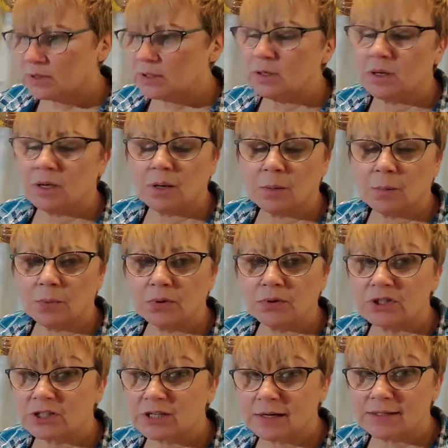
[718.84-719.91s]
family
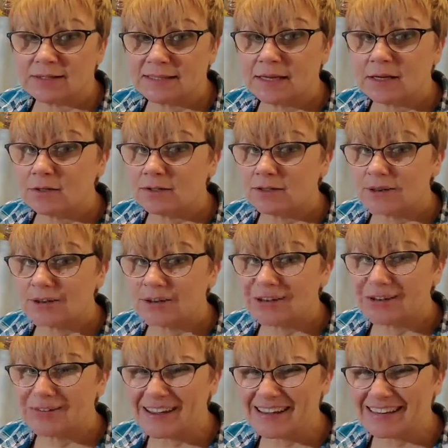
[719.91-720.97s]
pushed out a sale
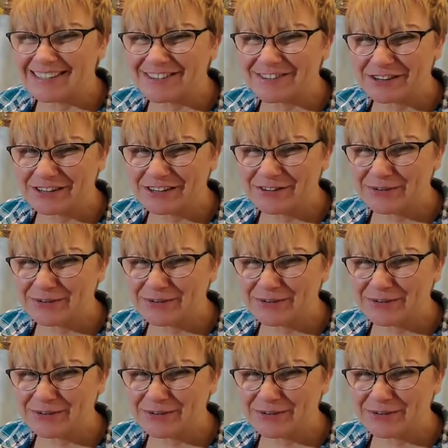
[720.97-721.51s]
so I could make